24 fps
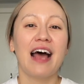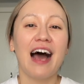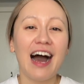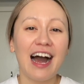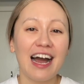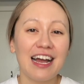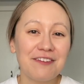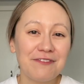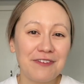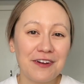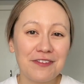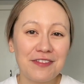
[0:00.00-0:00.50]

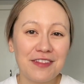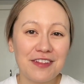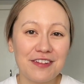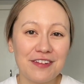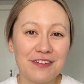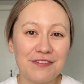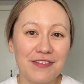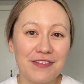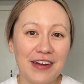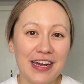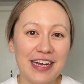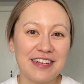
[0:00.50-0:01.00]
I found
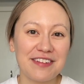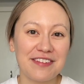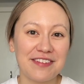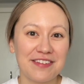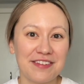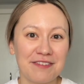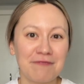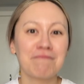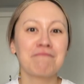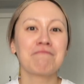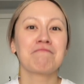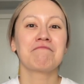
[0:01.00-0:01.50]
this
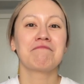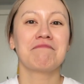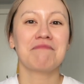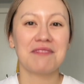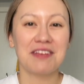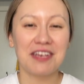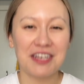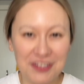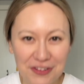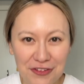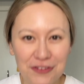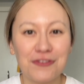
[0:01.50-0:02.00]
advice
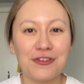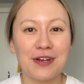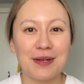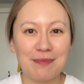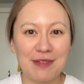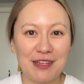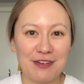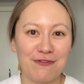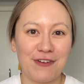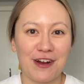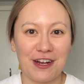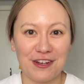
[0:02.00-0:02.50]

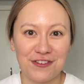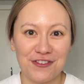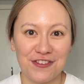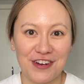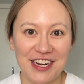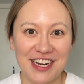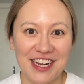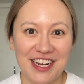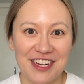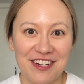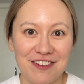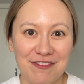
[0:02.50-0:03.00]
extremely
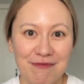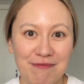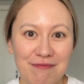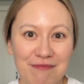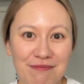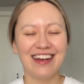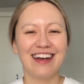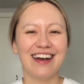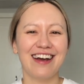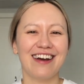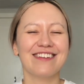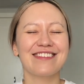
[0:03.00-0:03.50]
frustrating.
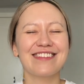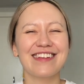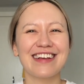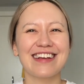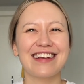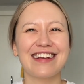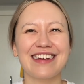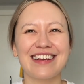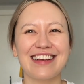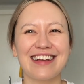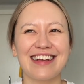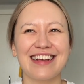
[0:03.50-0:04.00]
I was
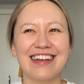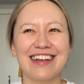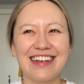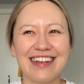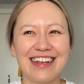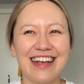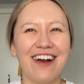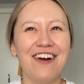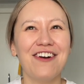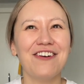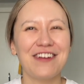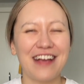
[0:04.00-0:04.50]
like,
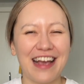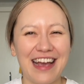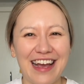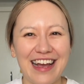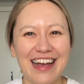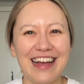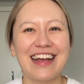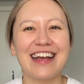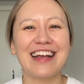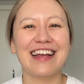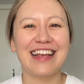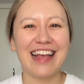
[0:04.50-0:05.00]

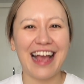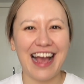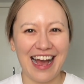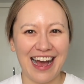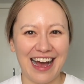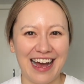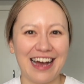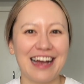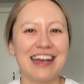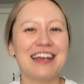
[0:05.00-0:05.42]
okay, yeah,